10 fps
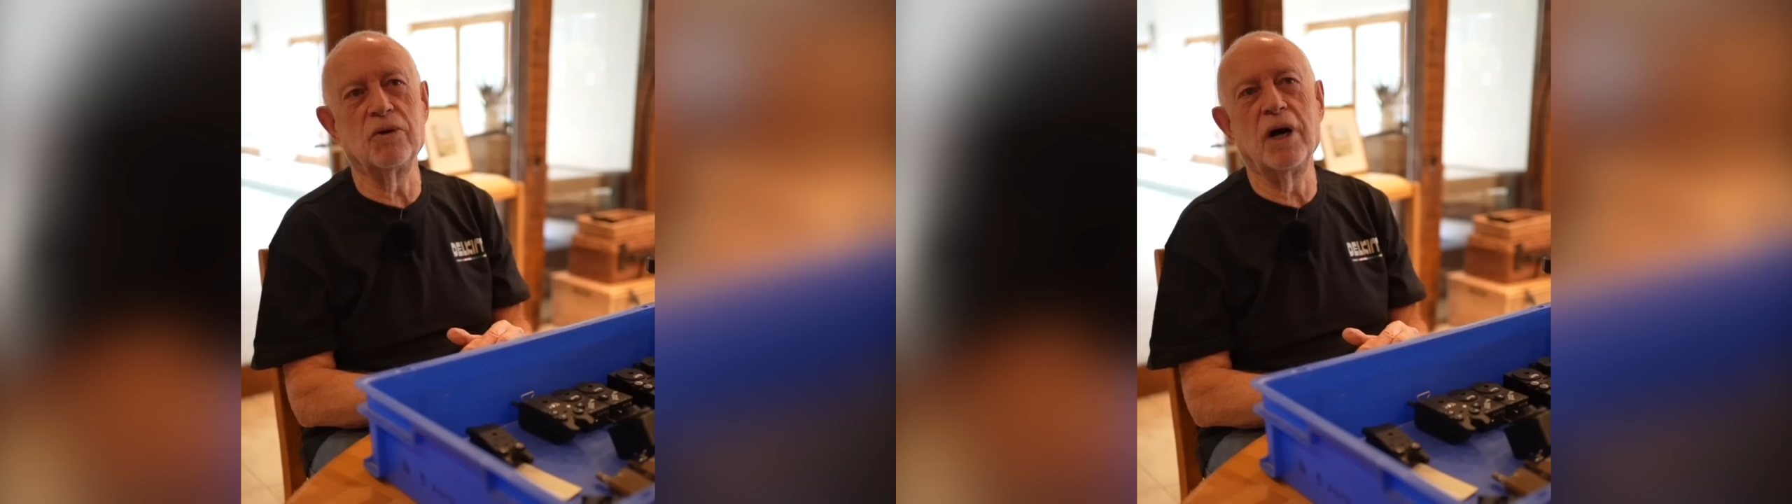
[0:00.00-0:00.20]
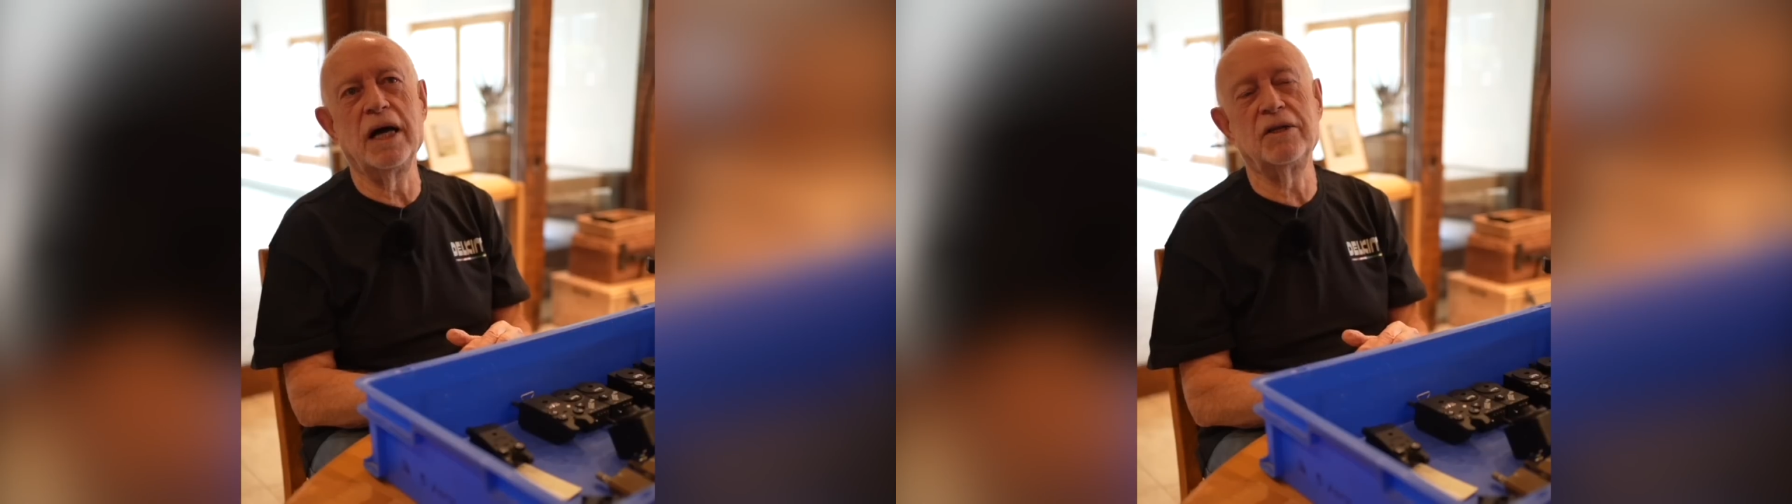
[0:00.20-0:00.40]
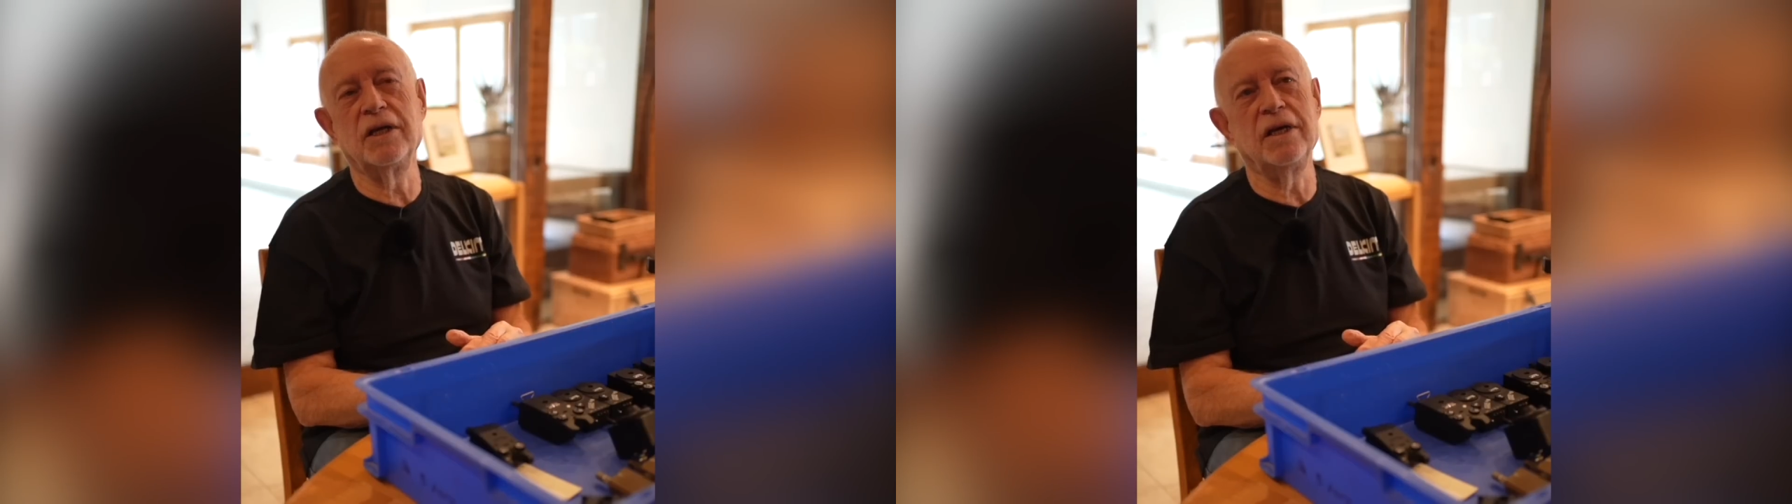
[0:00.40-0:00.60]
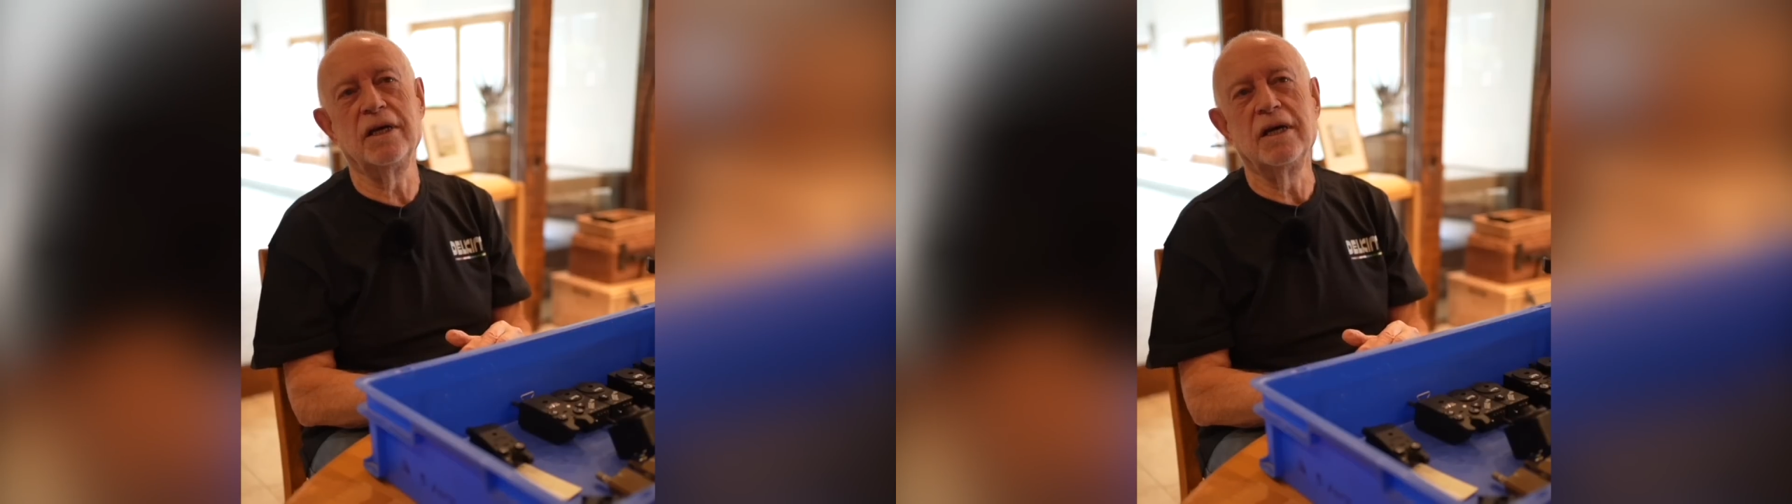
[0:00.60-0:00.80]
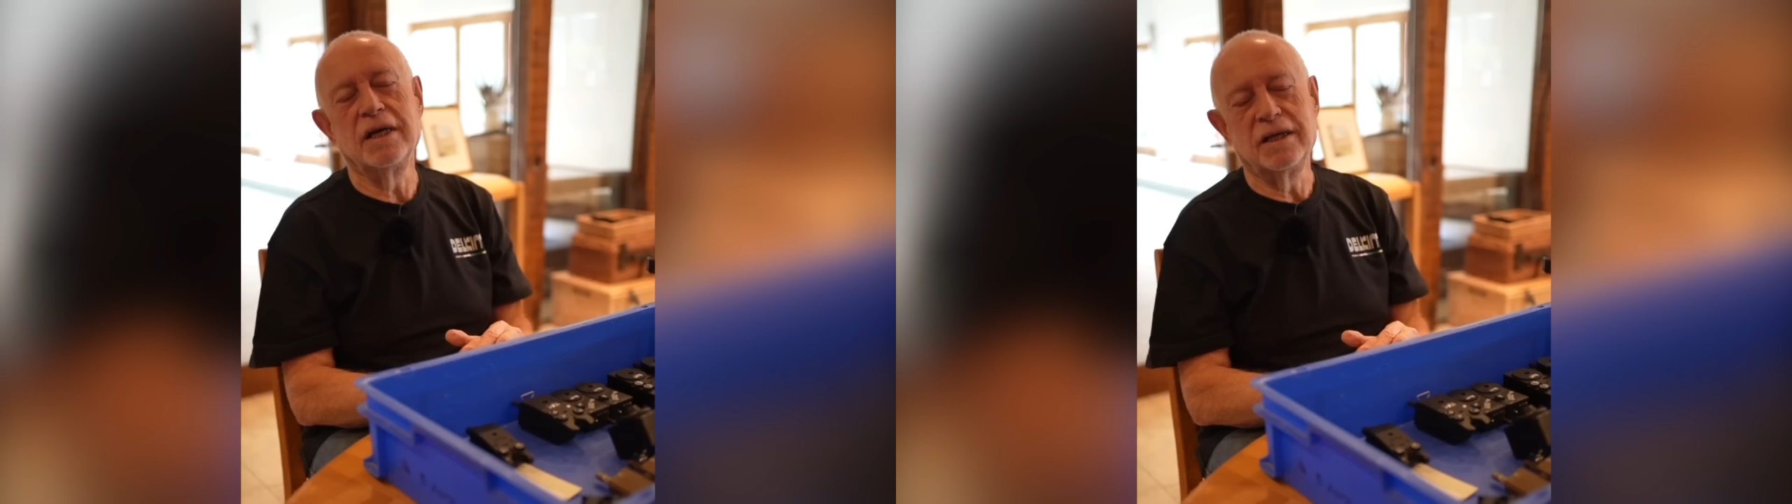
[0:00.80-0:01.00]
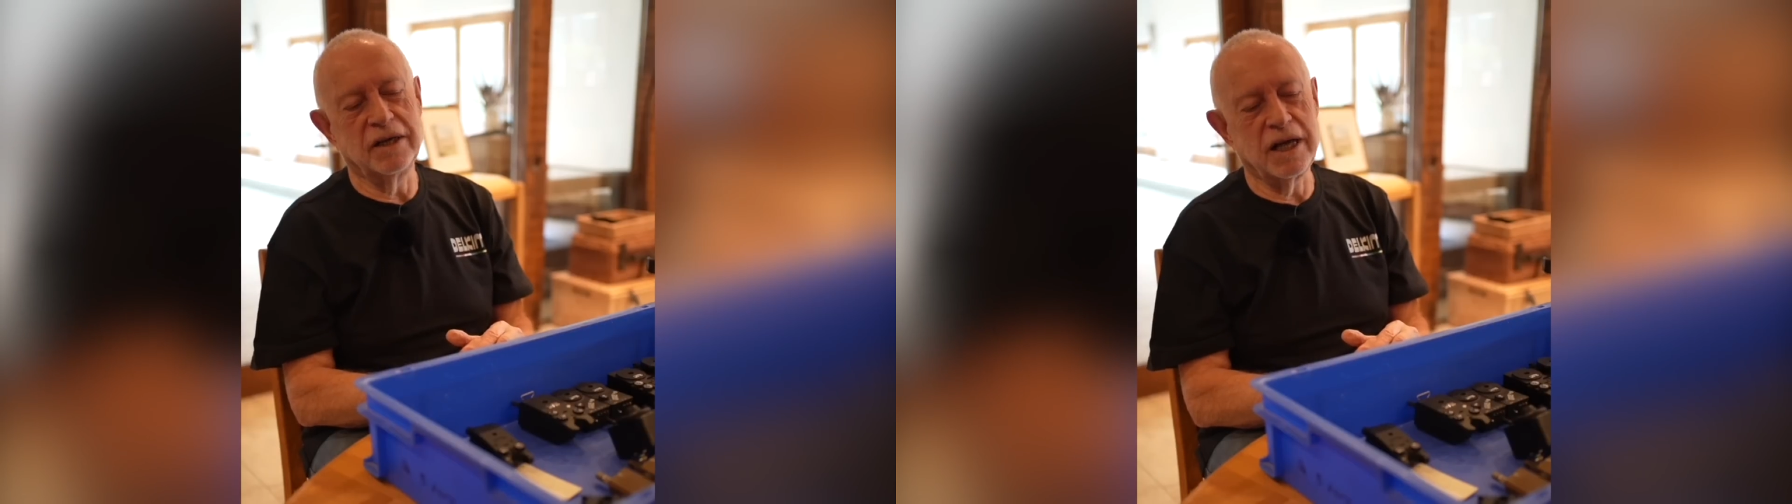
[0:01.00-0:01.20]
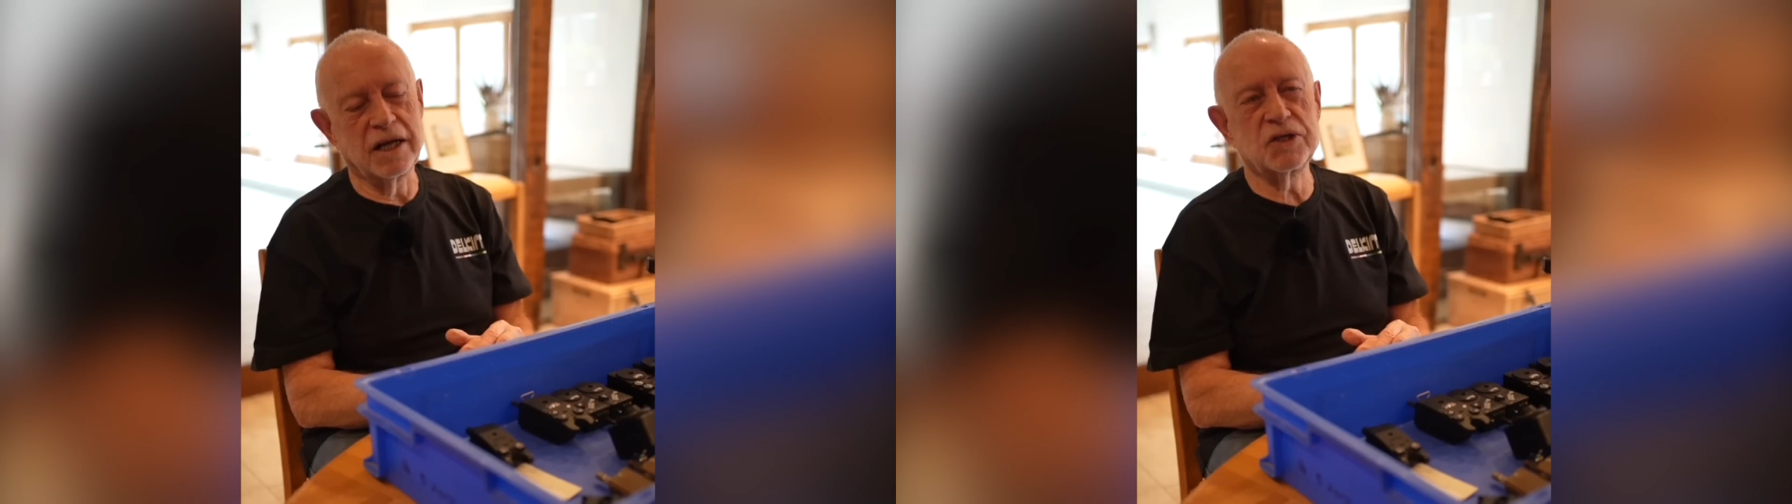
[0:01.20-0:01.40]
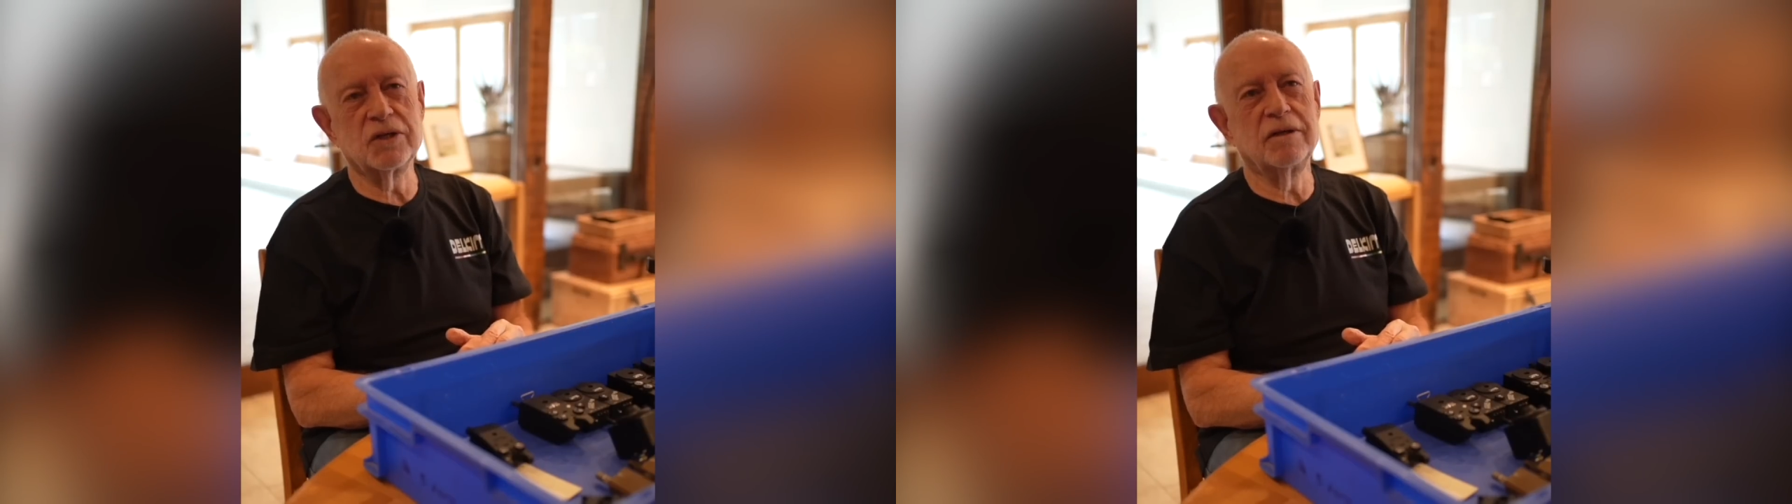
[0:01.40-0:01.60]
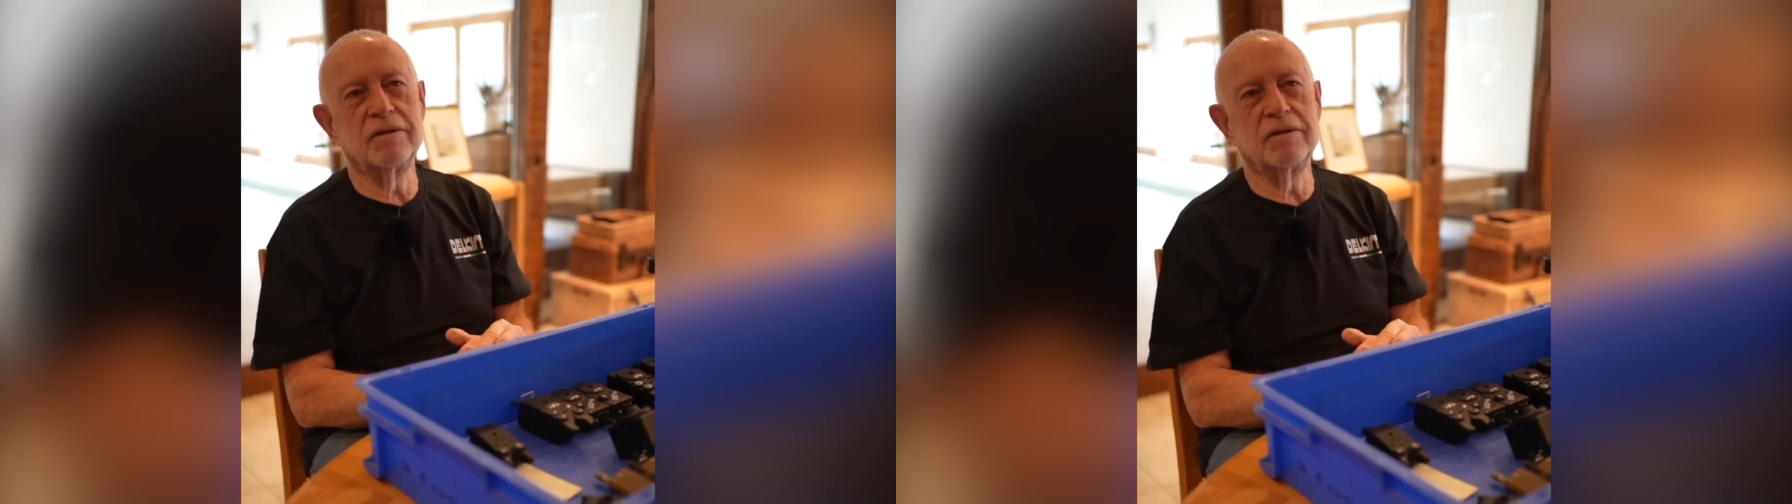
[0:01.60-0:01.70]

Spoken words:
or had the guts